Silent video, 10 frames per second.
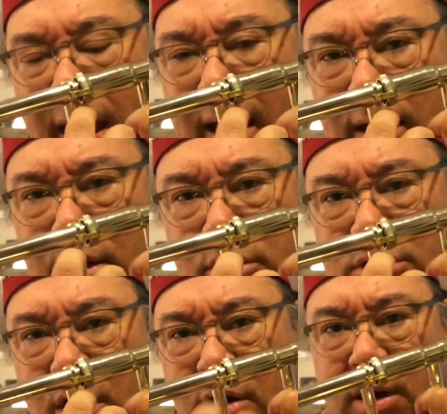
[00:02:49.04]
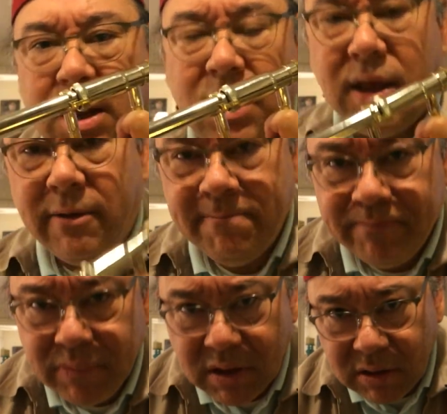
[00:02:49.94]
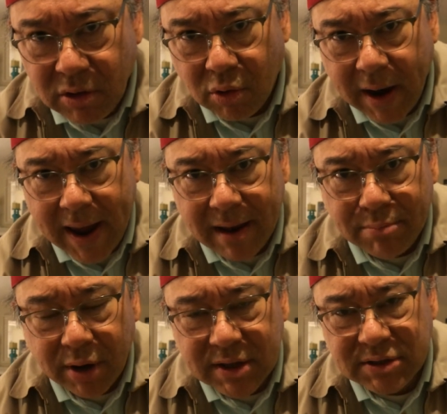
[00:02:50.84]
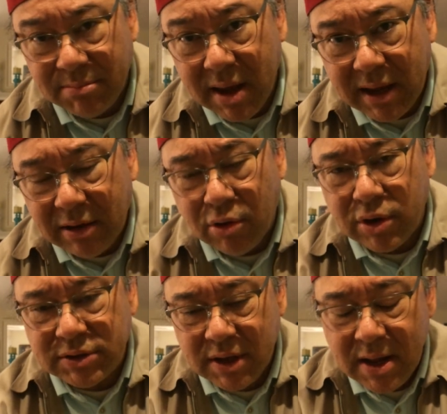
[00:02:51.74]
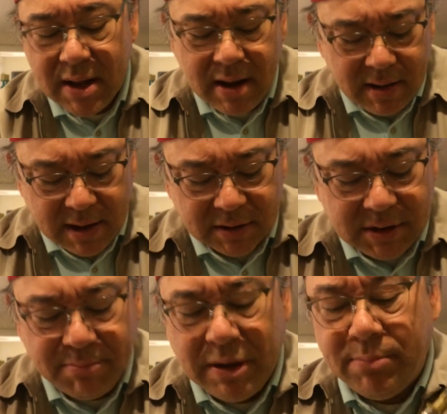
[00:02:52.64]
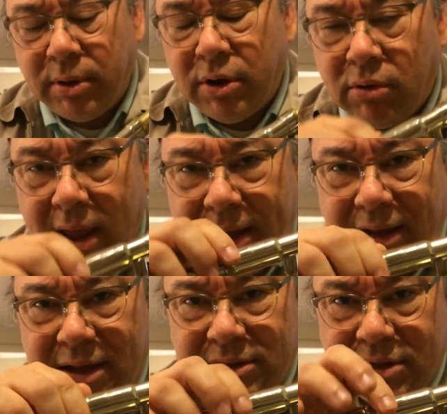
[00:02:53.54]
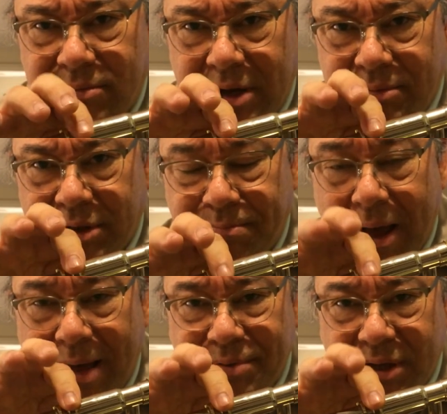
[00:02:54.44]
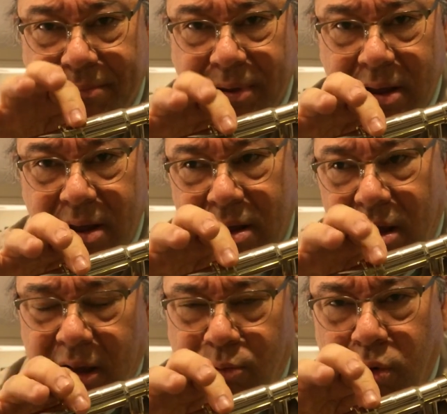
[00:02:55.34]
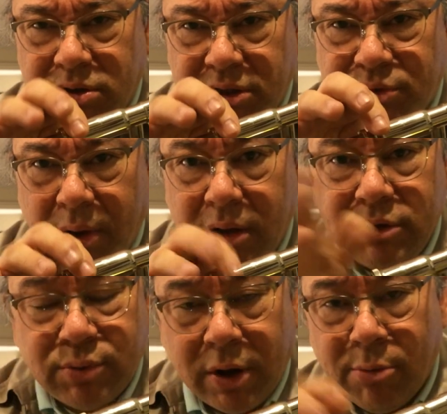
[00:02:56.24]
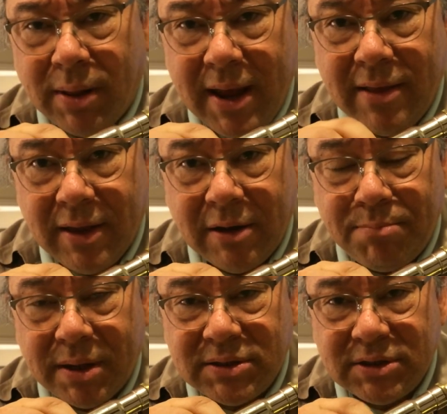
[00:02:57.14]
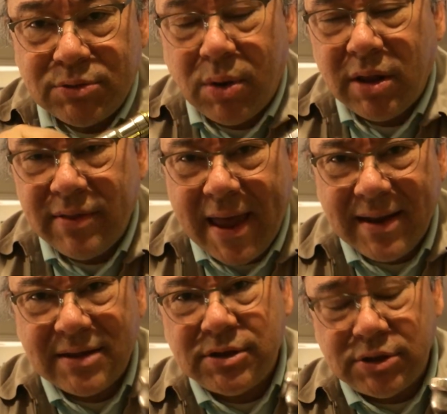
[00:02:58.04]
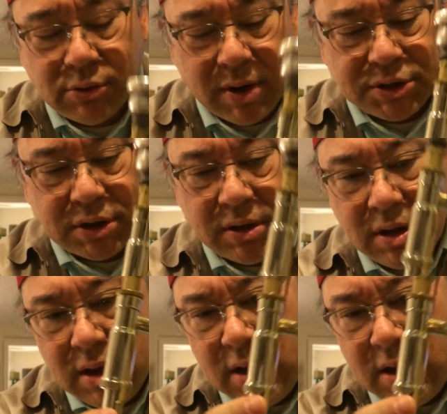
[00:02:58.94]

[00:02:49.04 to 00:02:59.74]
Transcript: and it'll start hitting your hand brace and making noise. Now some people don't like it because sometimes it pops up it works its way loose while you're playing and then it buzzes. Well, in that situation,